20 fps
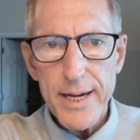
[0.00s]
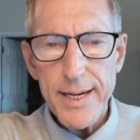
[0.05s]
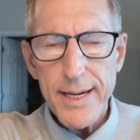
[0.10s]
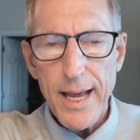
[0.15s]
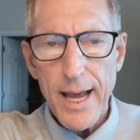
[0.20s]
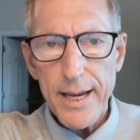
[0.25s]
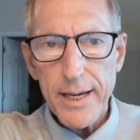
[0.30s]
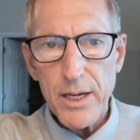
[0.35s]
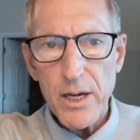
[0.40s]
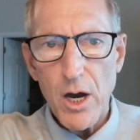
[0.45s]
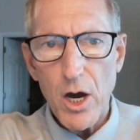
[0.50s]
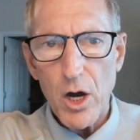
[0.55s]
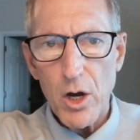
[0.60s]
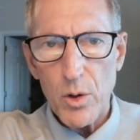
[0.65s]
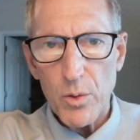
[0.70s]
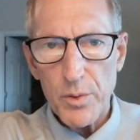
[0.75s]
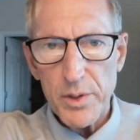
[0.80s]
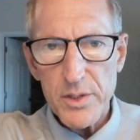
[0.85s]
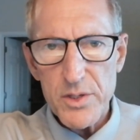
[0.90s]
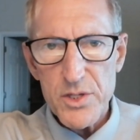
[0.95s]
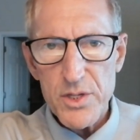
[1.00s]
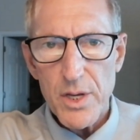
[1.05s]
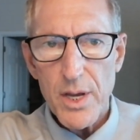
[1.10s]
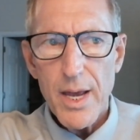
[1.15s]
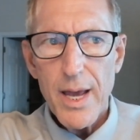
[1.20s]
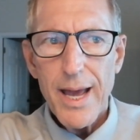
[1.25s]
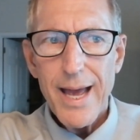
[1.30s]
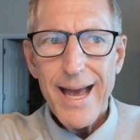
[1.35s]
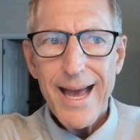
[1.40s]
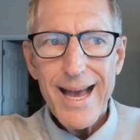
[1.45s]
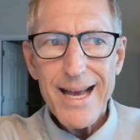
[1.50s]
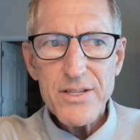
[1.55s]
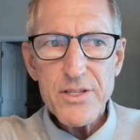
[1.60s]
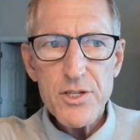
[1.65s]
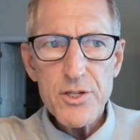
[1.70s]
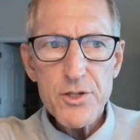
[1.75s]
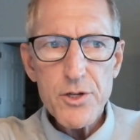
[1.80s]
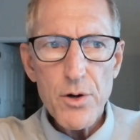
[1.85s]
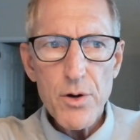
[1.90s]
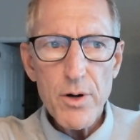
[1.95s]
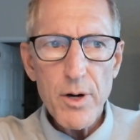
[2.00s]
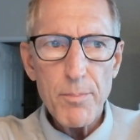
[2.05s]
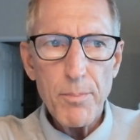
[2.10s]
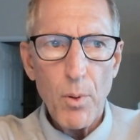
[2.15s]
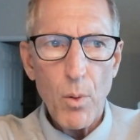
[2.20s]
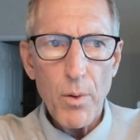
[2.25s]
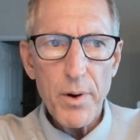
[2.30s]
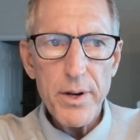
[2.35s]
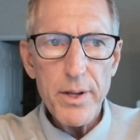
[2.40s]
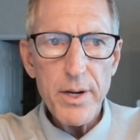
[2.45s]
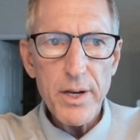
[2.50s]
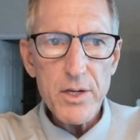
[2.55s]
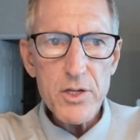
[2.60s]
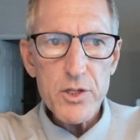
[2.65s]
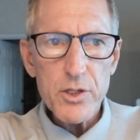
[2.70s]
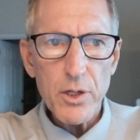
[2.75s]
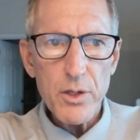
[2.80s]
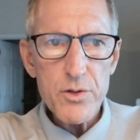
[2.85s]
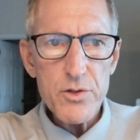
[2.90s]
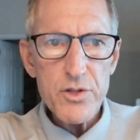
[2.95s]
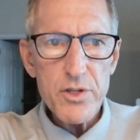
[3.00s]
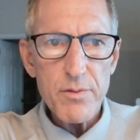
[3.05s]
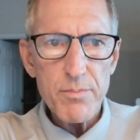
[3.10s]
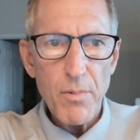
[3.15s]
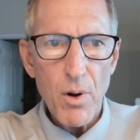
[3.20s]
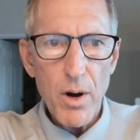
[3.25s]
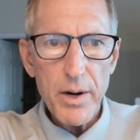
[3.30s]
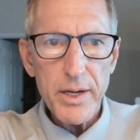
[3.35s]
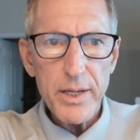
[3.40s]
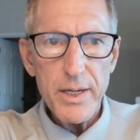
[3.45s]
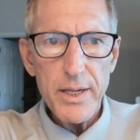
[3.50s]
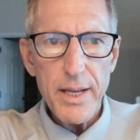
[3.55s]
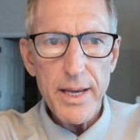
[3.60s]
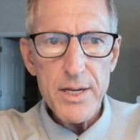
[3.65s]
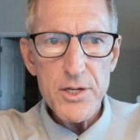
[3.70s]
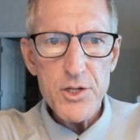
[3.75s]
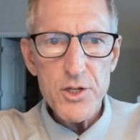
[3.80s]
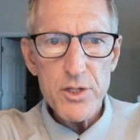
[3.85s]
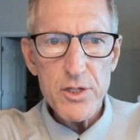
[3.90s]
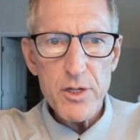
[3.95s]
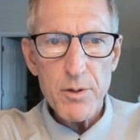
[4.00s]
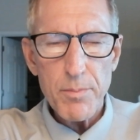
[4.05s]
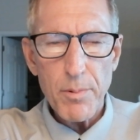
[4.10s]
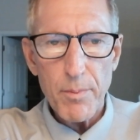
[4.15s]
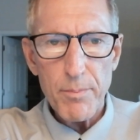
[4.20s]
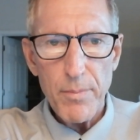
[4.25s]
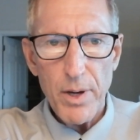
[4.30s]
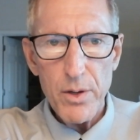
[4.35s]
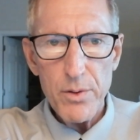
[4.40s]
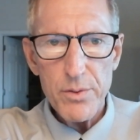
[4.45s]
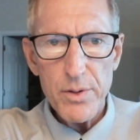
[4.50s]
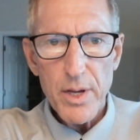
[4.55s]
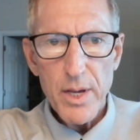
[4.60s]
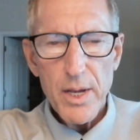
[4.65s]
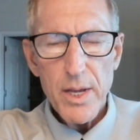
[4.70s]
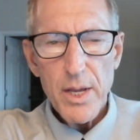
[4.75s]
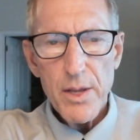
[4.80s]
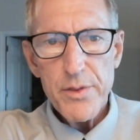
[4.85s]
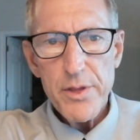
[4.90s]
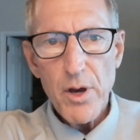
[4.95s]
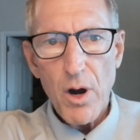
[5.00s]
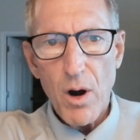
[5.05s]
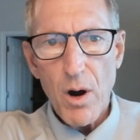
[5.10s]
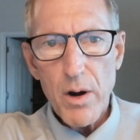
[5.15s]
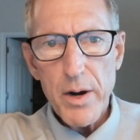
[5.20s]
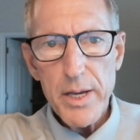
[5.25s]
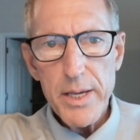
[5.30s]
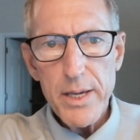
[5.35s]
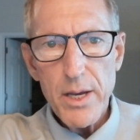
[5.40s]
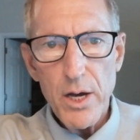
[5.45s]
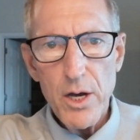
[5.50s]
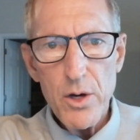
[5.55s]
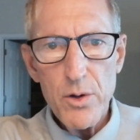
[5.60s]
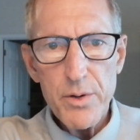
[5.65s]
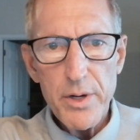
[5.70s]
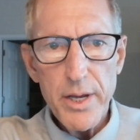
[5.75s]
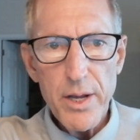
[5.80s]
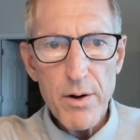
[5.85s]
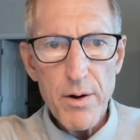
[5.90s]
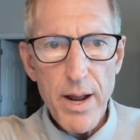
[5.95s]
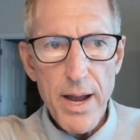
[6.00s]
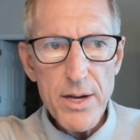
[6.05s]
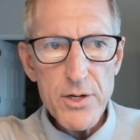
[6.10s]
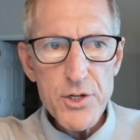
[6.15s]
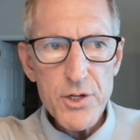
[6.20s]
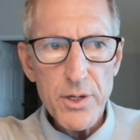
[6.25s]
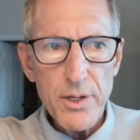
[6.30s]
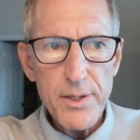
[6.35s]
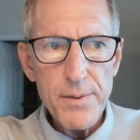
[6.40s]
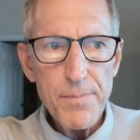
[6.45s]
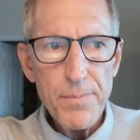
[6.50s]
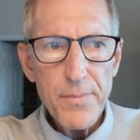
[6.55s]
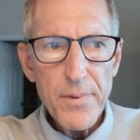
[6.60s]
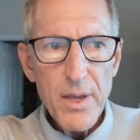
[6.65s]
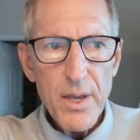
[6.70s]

NICA Holdings has in turn appointed an exclusive marketing agent to promote the REO internationally.